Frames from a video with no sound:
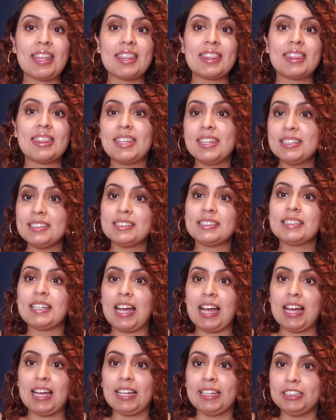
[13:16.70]
this
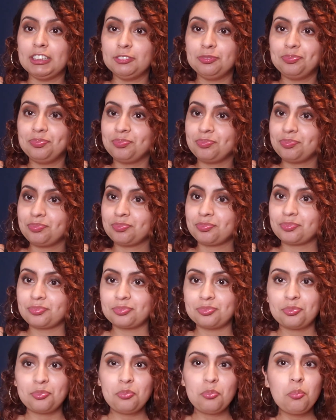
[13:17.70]
guy,
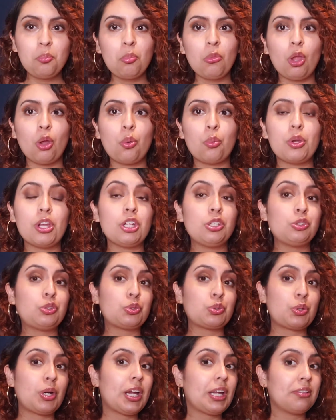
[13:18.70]
we are
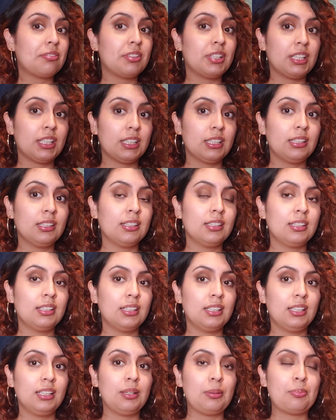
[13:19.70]
driving
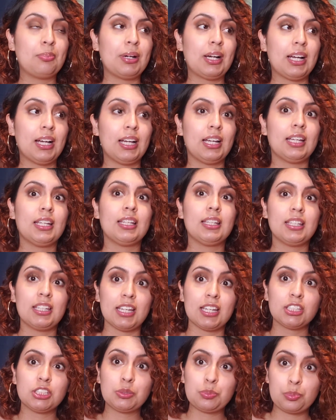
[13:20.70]
by the
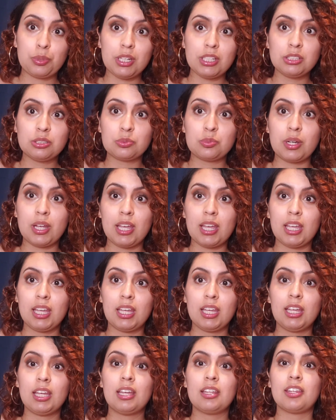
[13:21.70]

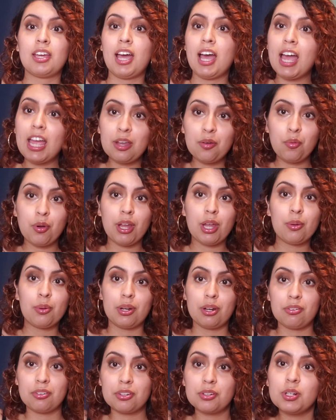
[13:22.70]
expressway, the highway,
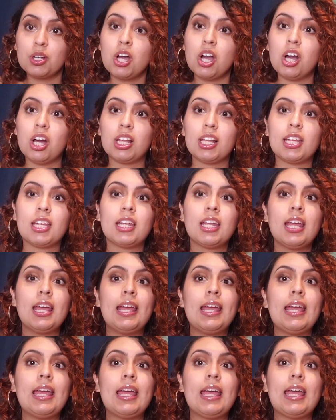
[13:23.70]
whatever you want to call it,
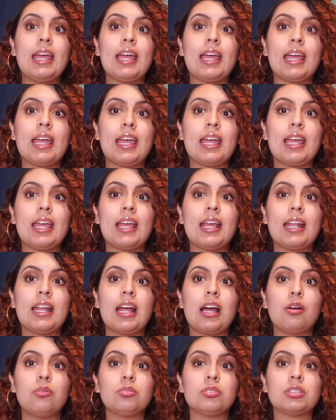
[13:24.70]
and
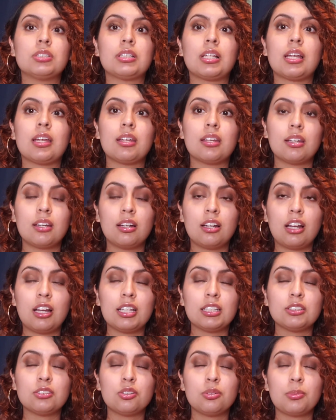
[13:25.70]
I was like,
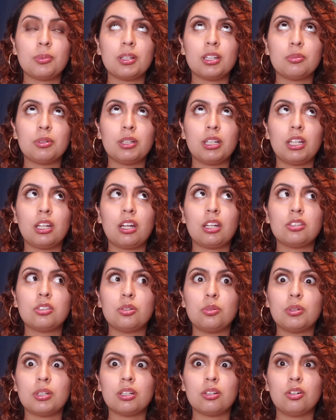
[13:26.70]
I told him, like, oh my God, I
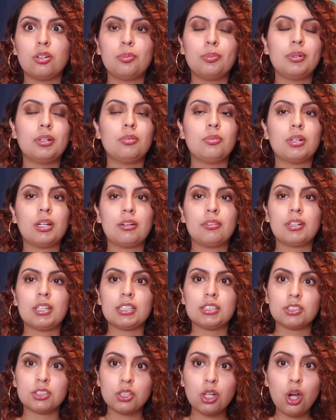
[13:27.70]
don't want to go, but whatever,
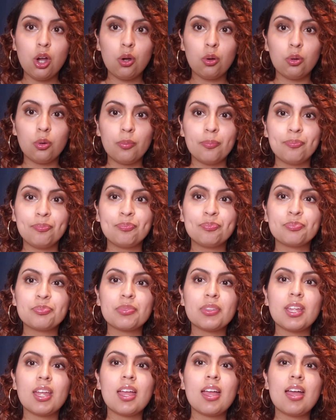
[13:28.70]
let's go.
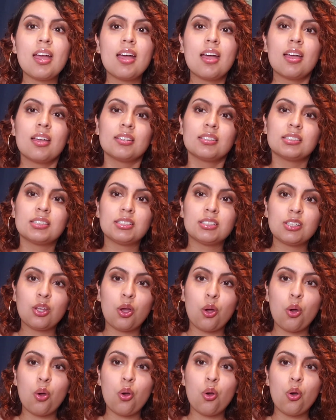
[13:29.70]

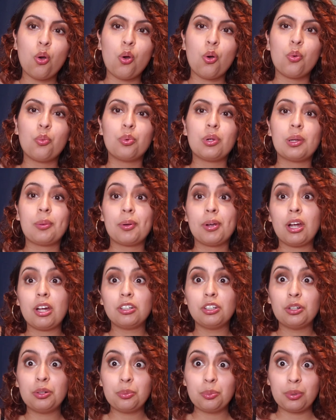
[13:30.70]
So we were
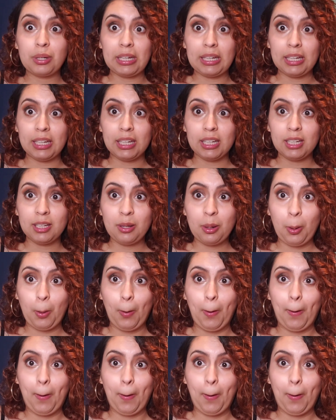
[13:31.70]
on our way,